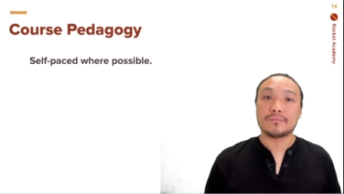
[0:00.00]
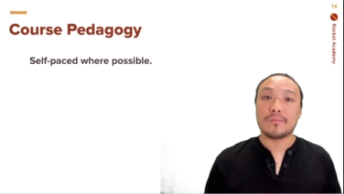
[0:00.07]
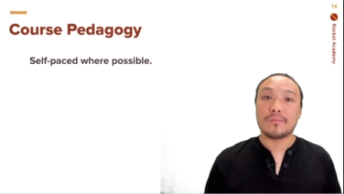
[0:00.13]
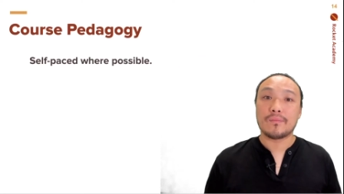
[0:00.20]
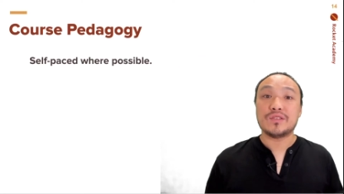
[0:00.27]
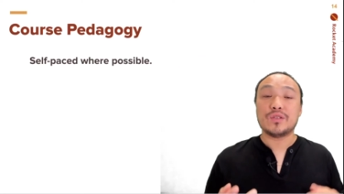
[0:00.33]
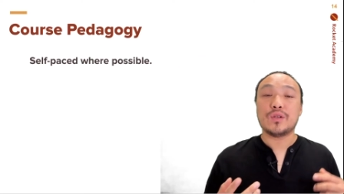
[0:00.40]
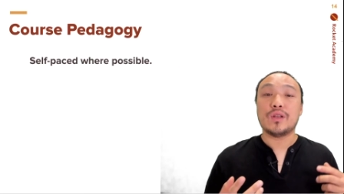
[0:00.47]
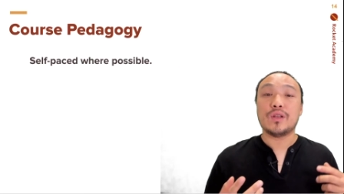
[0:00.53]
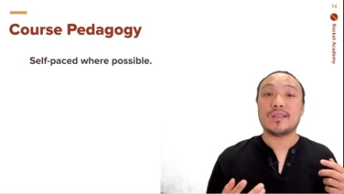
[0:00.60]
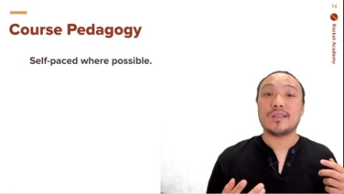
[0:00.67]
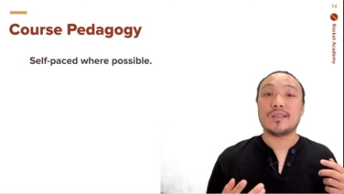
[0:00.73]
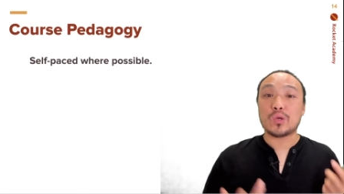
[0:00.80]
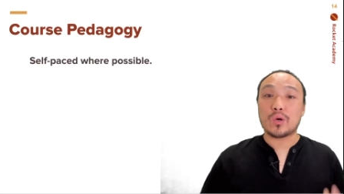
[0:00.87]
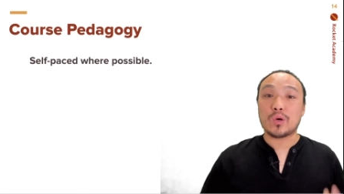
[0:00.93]
The students'
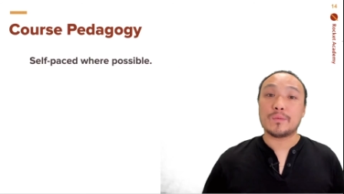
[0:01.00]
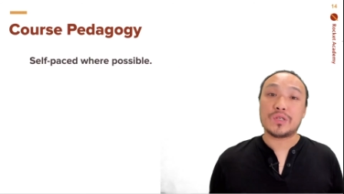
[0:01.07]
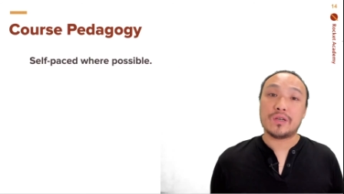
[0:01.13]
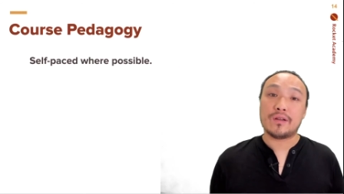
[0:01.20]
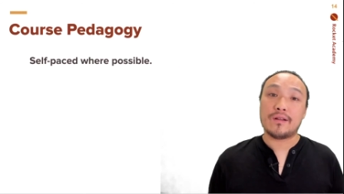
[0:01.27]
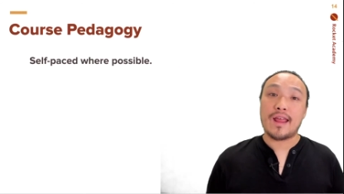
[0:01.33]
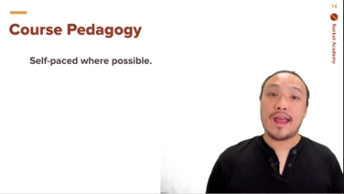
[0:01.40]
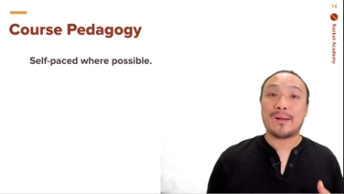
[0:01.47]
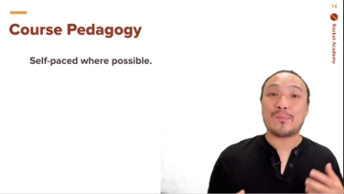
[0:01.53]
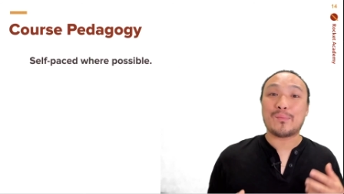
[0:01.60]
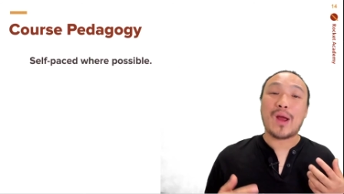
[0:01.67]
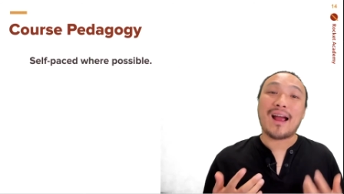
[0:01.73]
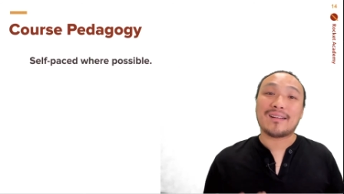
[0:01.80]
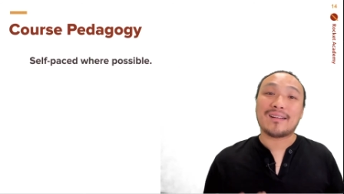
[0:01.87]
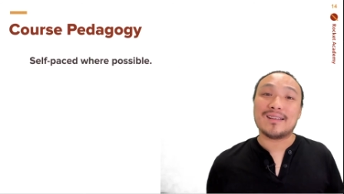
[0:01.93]
absorption and
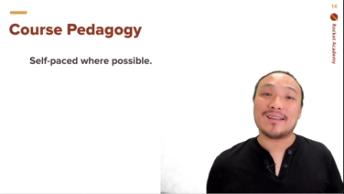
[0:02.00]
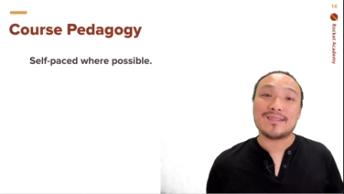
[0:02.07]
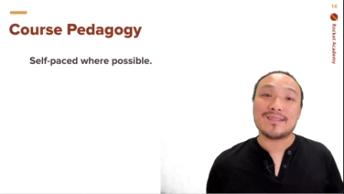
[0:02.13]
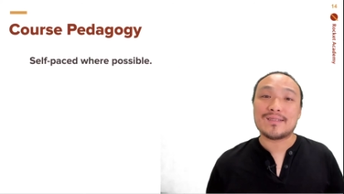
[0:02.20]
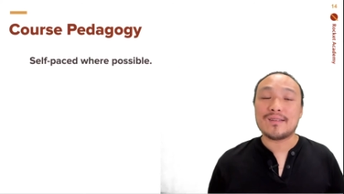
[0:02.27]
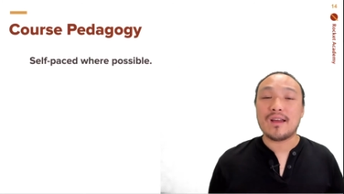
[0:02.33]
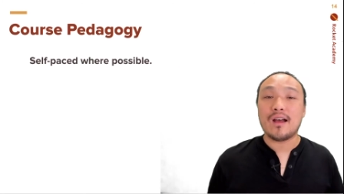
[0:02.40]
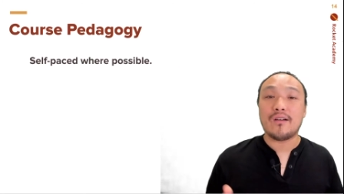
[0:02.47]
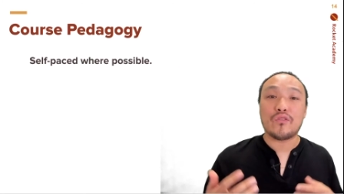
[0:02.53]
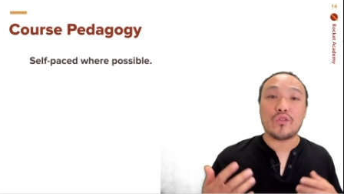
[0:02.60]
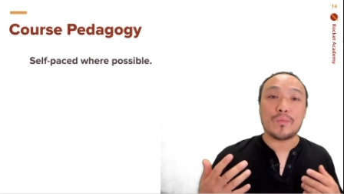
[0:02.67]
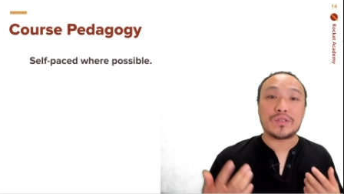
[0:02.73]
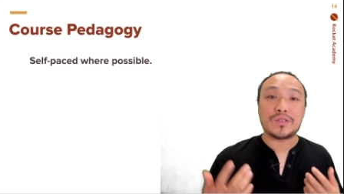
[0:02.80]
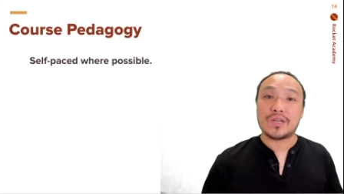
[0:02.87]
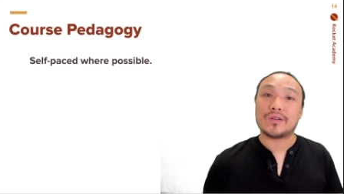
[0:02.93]
practice of the
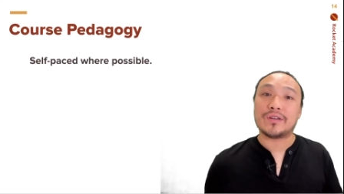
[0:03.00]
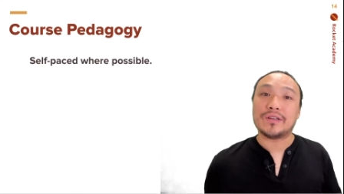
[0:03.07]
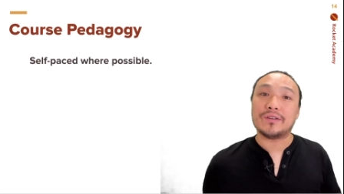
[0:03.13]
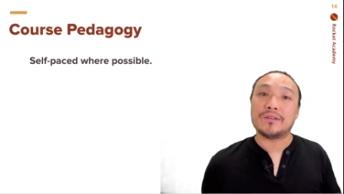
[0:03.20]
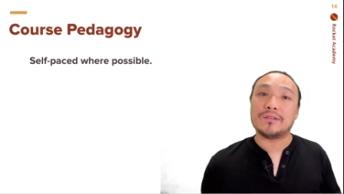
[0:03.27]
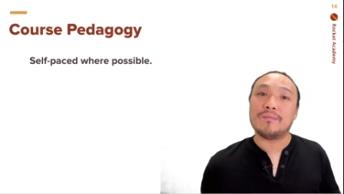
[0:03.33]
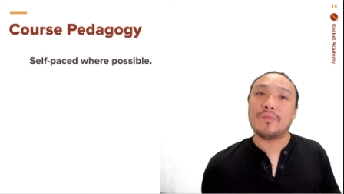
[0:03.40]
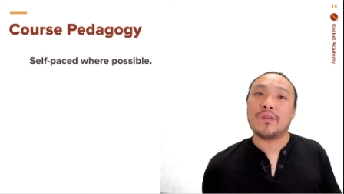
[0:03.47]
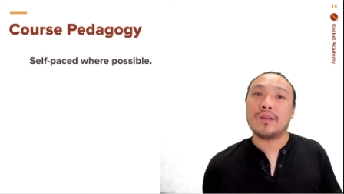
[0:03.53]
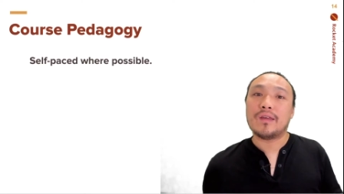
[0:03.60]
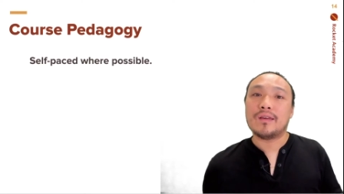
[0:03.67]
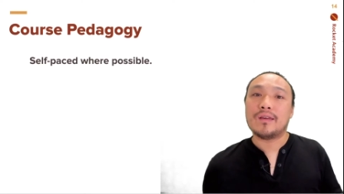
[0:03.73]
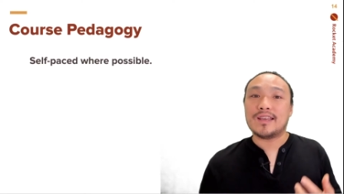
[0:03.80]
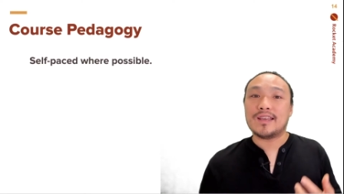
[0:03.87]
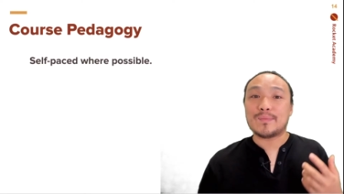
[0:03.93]
material
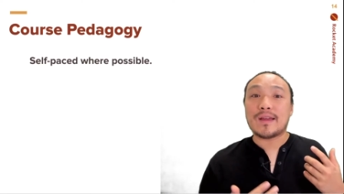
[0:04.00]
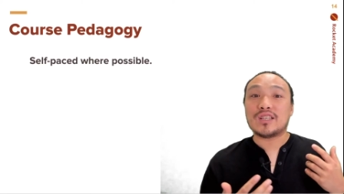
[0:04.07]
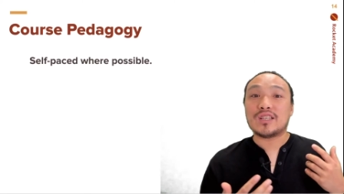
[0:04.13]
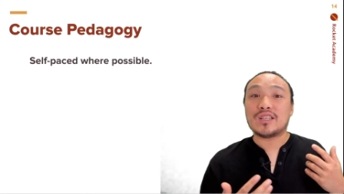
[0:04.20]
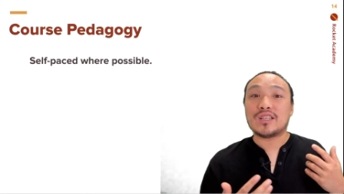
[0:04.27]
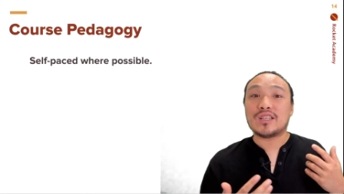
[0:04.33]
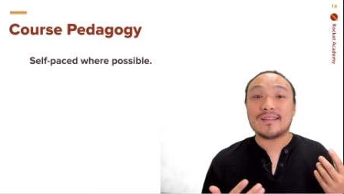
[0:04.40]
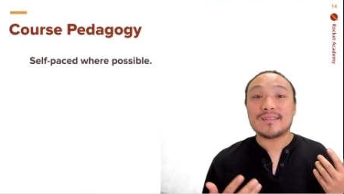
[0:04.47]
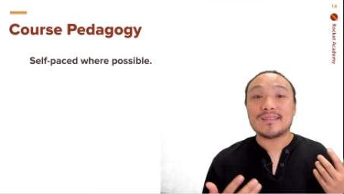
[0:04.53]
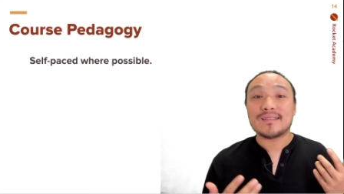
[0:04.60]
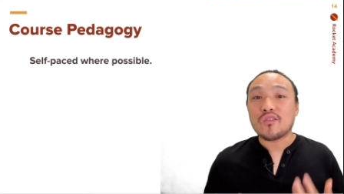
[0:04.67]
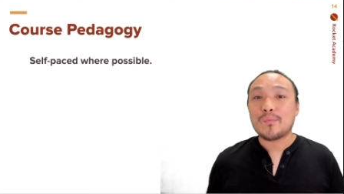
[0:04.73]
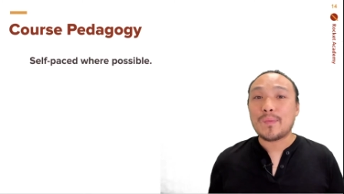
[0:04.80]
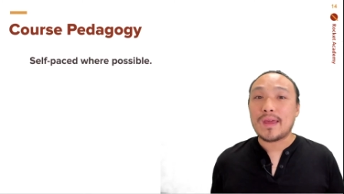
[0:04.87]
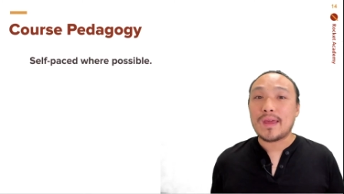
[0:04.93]
is meant to be as
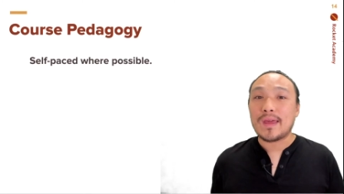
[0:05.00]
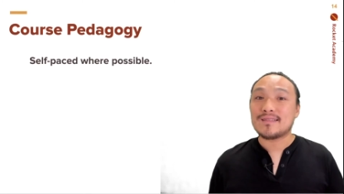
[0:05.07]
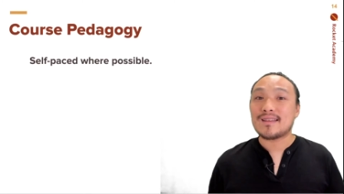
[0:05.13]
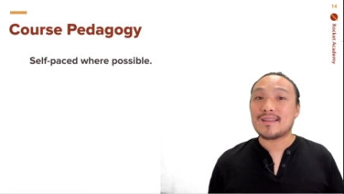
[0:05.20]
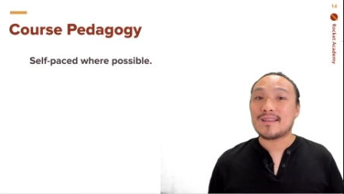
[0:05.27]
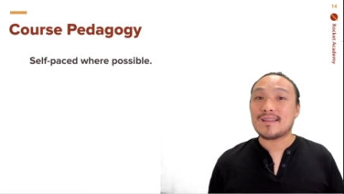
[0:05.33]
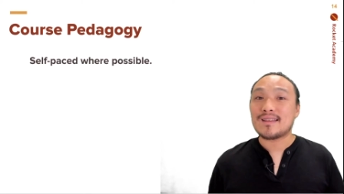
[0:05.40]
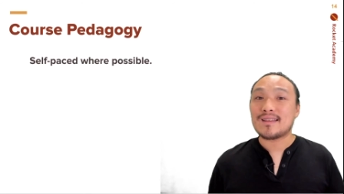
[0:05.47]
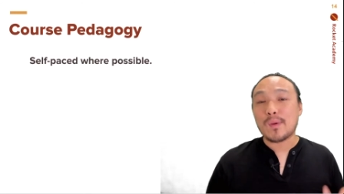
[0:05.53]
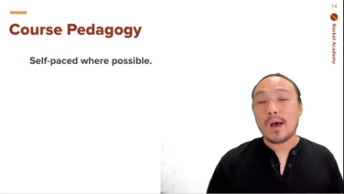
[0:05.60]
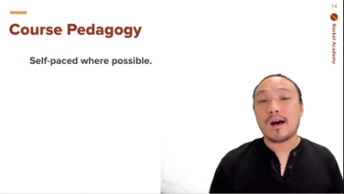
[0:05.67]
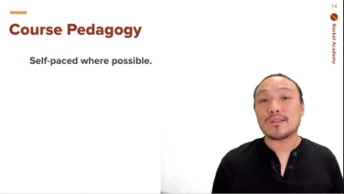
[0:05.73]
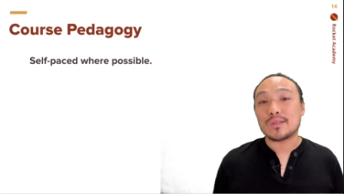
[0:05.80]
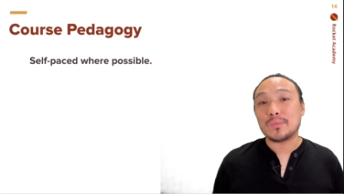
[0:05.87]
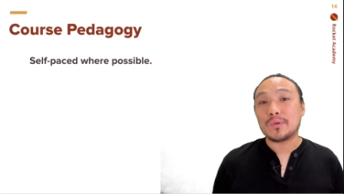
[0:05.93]
self-paced as
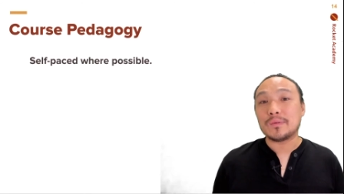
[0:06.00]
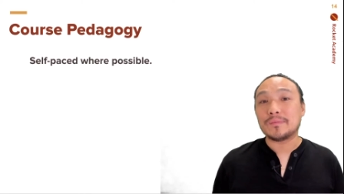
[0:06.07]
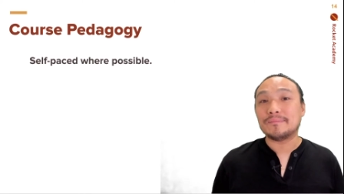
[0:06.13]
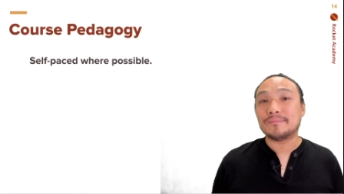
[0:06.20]
possible.